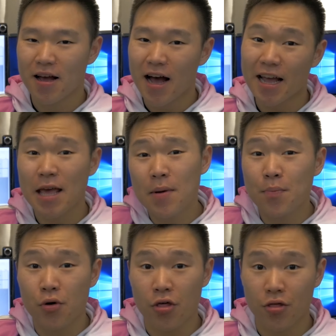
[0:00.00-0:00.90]
I came
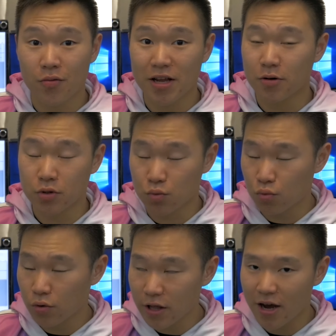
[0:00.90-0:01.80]
up with three. It was
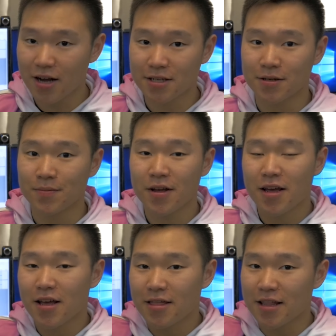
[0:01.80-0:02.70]
really awesome
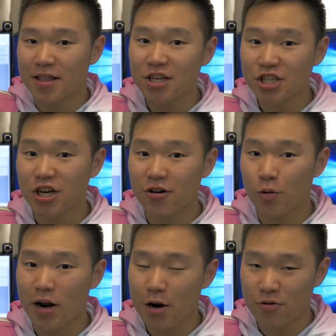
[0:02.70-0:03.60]
that this year
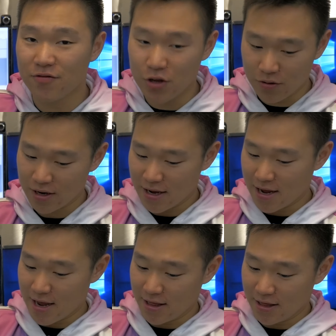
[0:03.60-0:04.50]
what I reviewed,
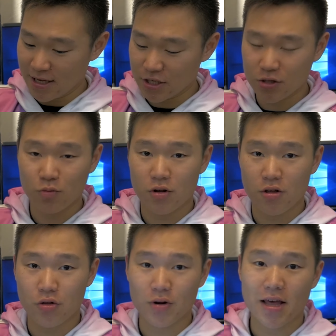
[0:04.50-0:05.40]
and these were the
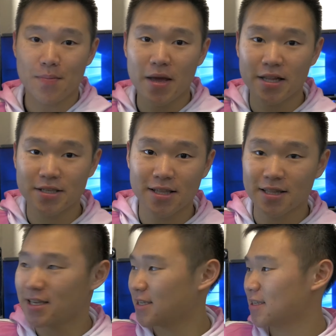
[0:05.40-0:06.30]
three that made it to the
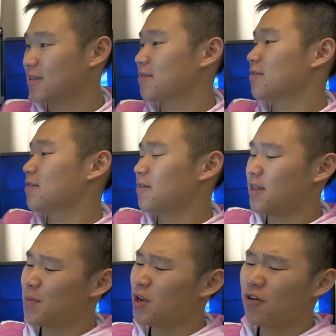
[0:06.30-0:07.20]
list.
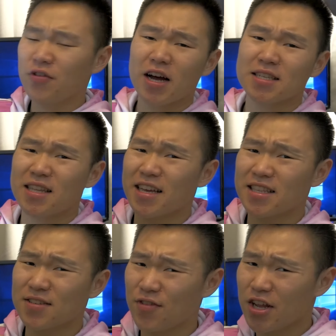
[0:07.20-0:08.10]
Let me know if you guys like
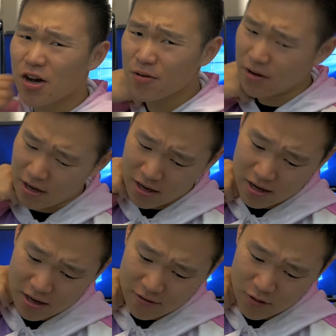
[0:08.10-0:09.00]
this video,
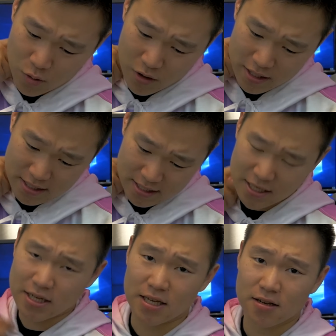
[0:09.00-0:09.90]
if you want to
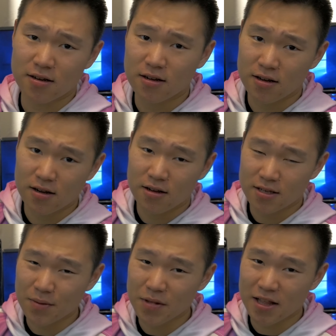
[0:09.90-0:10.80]
see
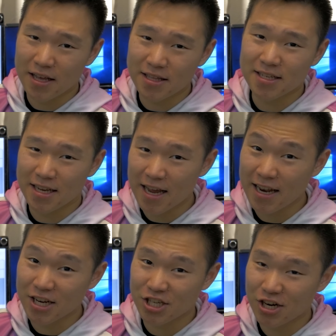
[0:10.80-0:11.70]
something like this again
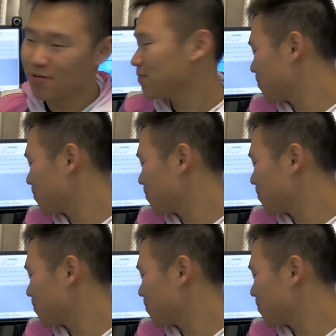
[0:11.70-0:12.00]
next year.